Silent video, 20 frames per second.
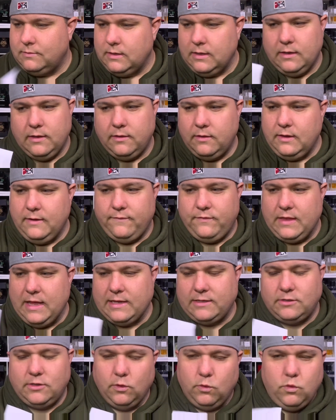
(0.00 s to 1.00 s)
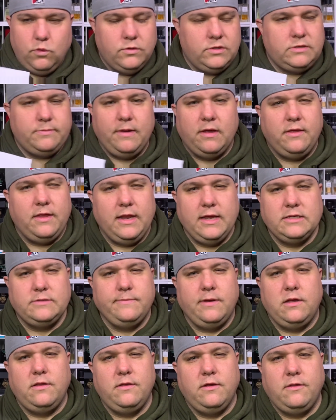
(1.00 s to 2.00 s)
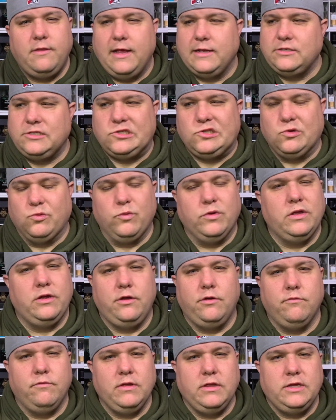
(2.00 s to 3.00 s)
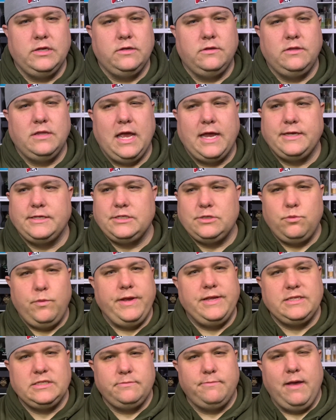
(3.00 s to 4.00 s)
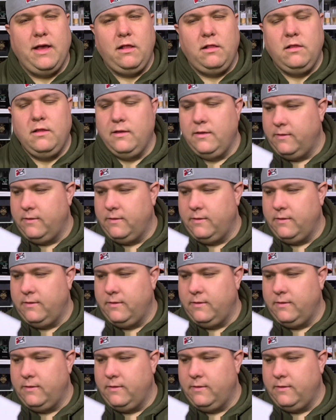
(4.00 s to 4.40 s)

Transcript: If that's the oud smell that I smell in there, that's just a really, really nice, sweet smell.